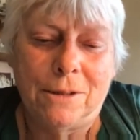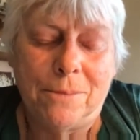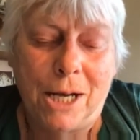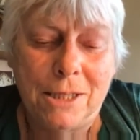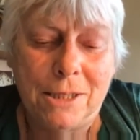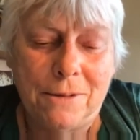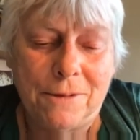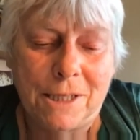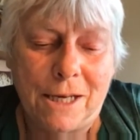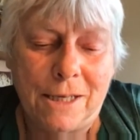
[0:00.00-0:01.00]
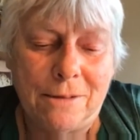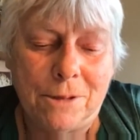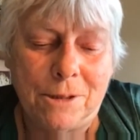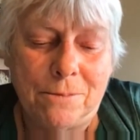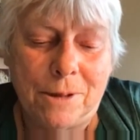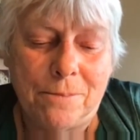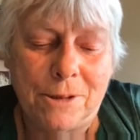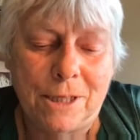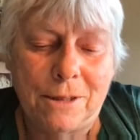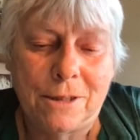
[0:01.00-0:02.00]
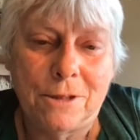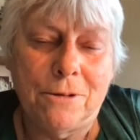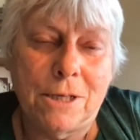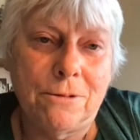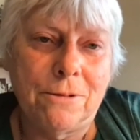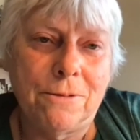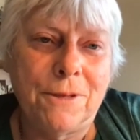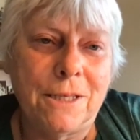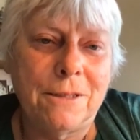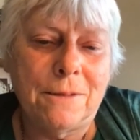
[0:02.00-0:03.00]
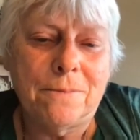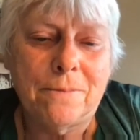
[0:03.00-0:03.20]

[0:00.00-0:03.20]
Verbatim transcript: the positive side will represent the structure of things.